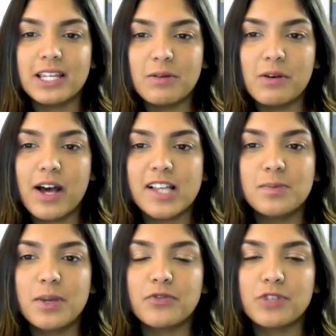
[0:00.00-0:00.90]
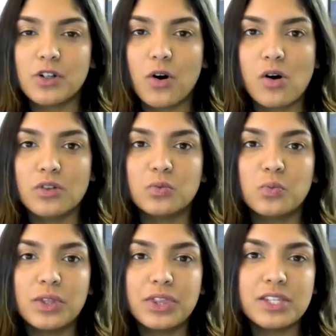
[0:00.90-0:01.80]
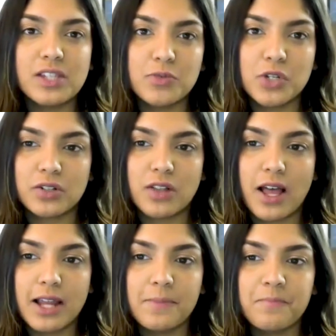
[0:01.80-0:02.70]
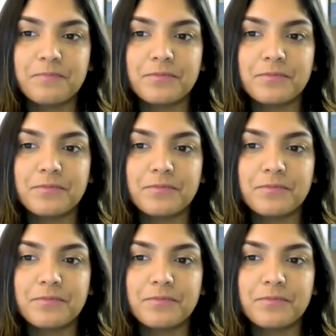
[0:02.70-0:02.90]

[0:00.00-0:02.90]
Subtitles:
email has been recalled with the subject line.